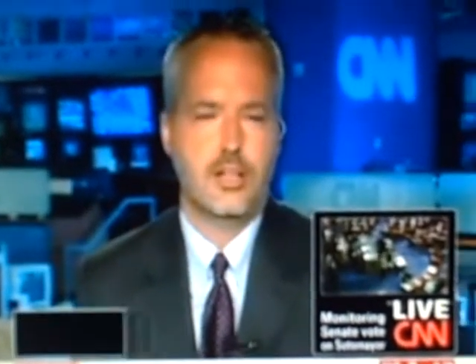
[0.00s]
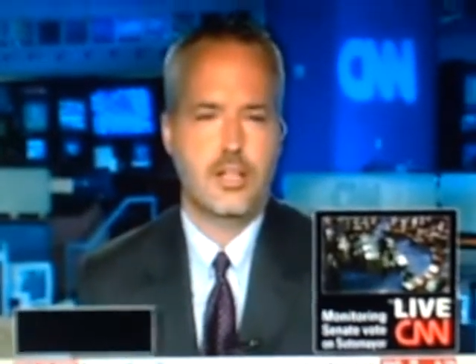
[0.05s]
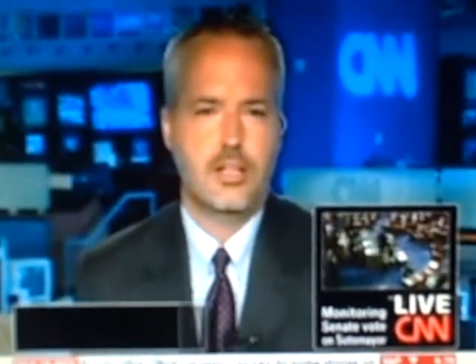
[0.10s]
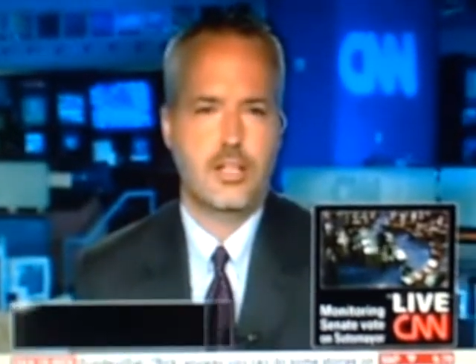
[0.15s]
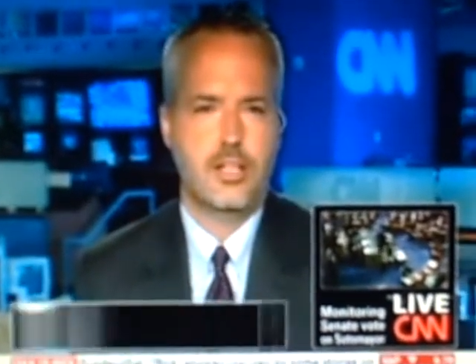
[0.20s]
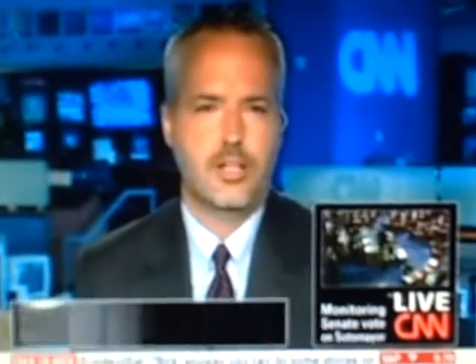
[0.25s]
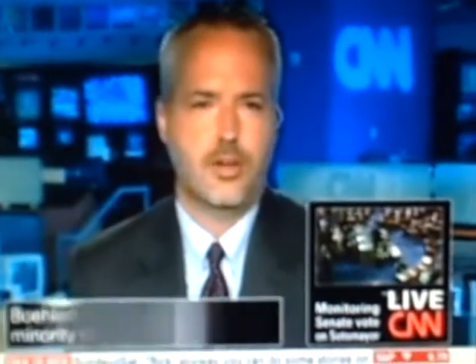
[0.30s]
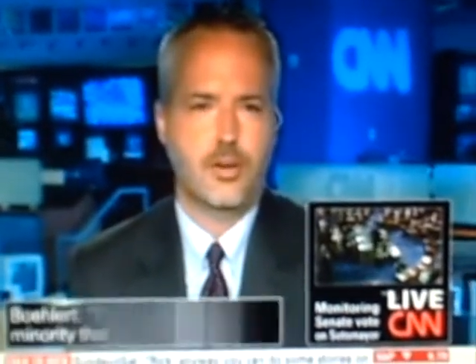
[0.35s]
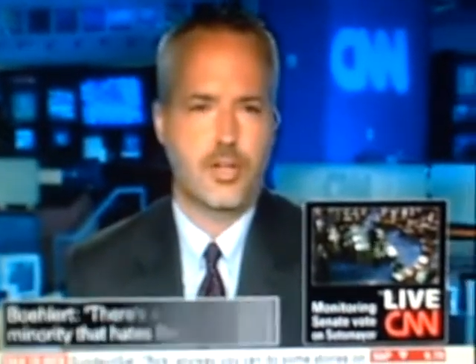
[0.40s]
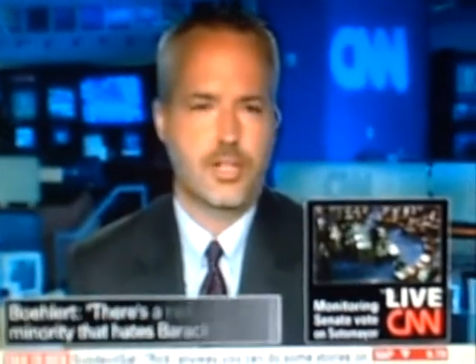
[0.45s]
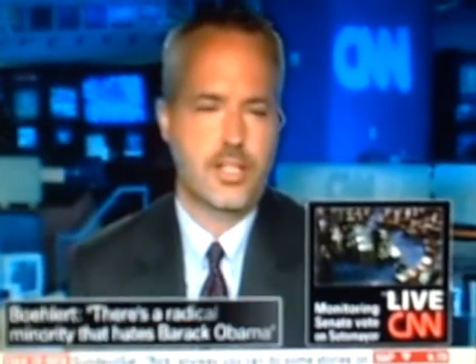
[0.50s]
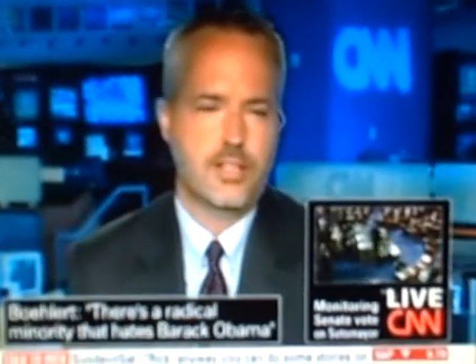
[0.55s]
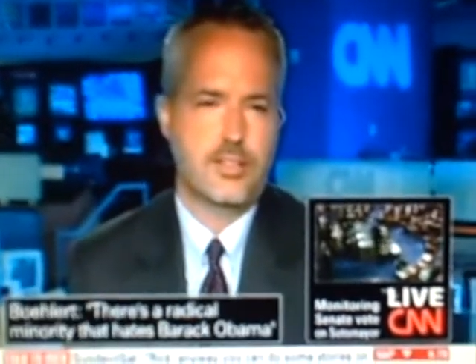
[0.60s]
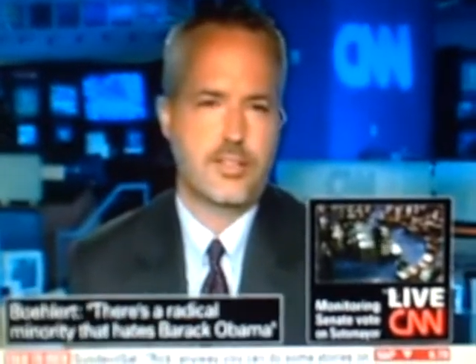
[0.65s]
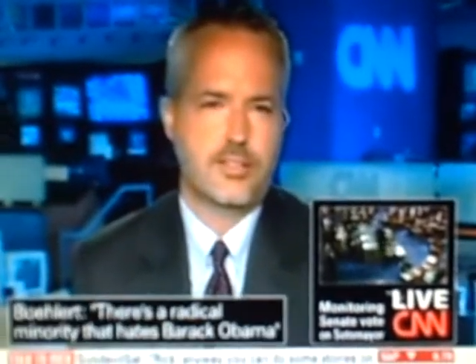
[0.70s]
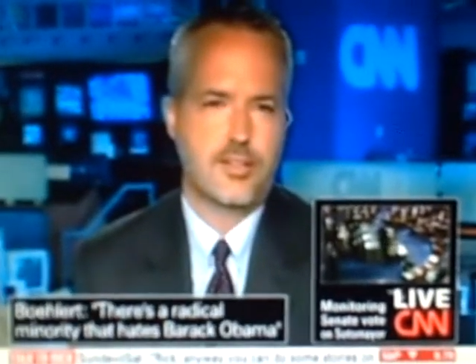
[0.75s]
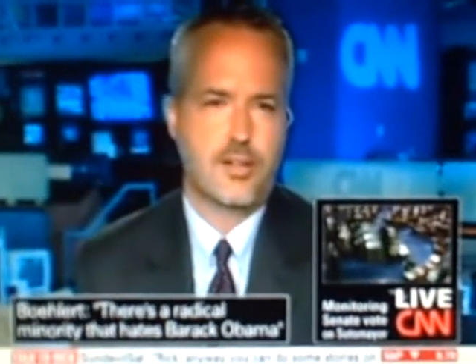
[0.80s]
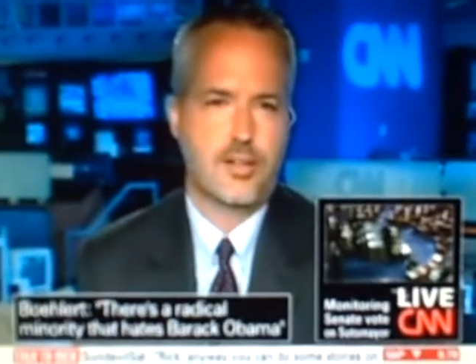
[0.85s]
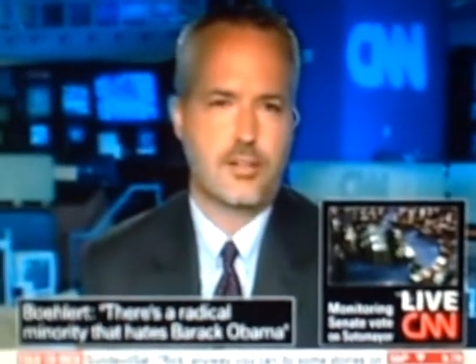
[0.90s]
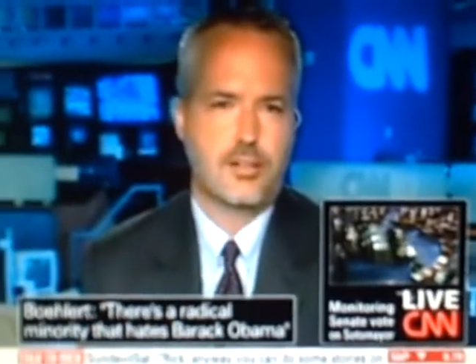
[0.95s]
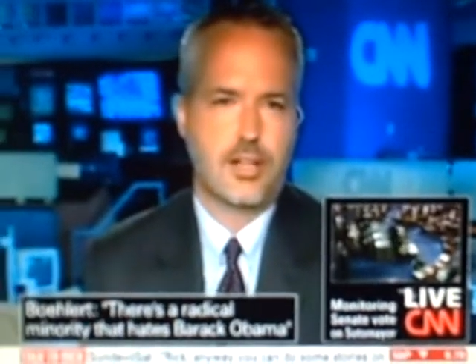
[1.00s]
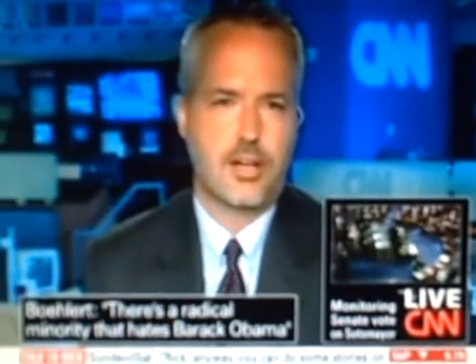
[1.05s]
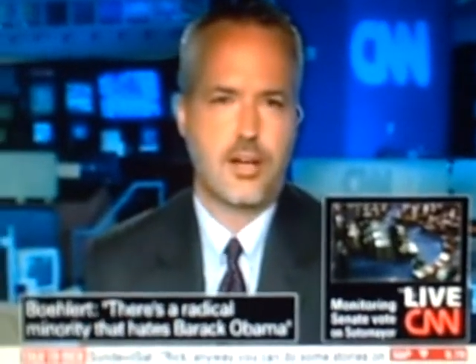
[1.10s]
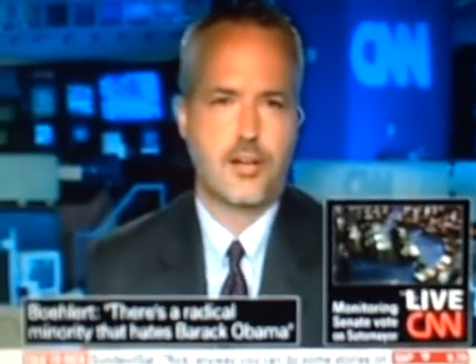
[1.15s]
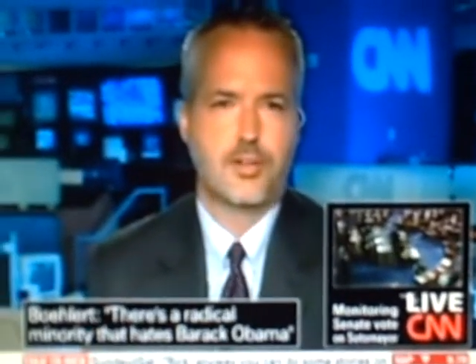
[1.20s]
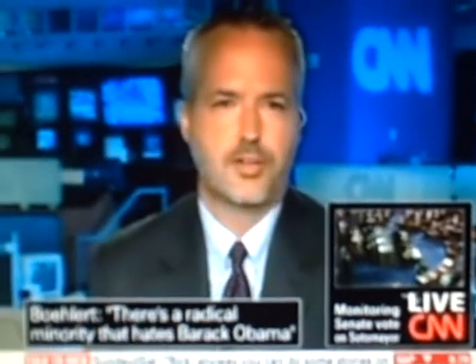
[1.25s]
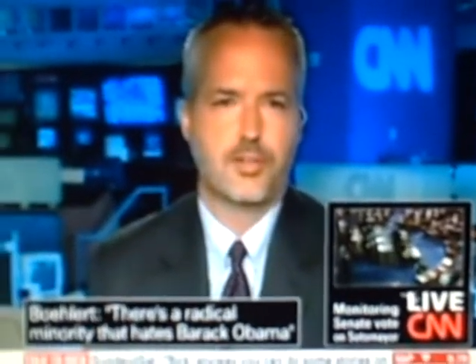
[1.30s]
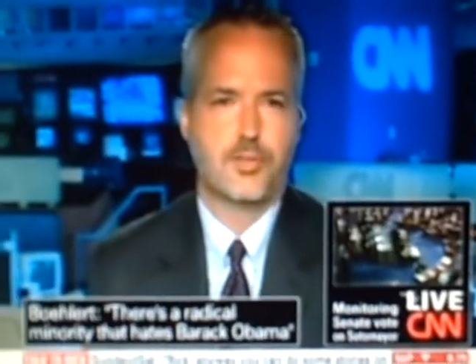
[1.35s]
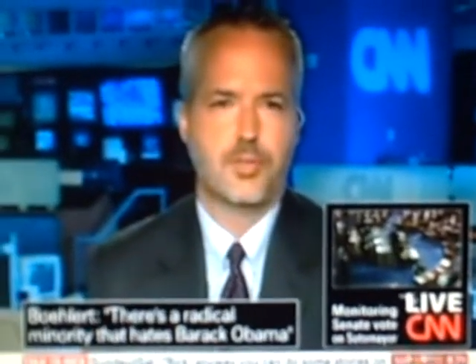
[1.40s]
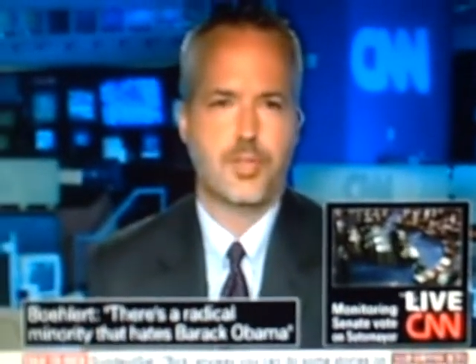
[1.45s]
and insult
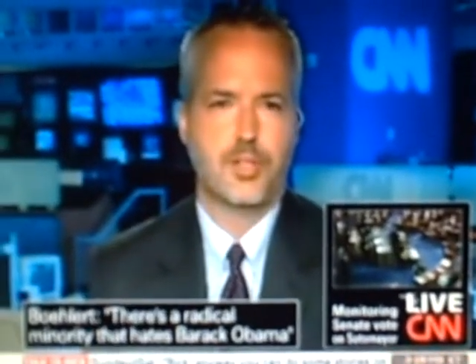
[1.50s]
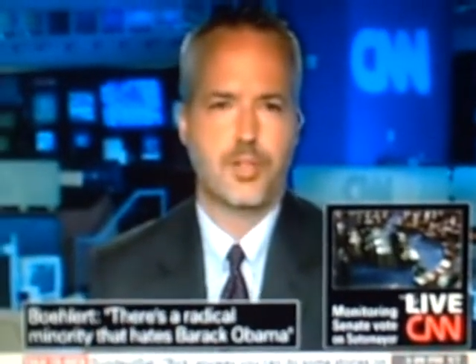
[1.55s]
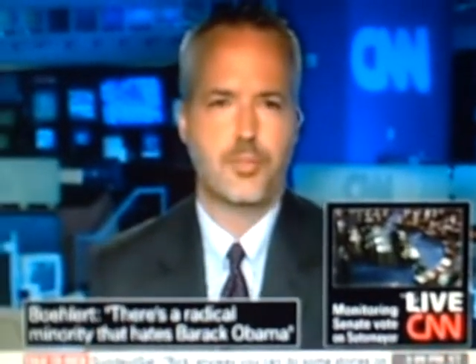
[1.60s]
congressmen.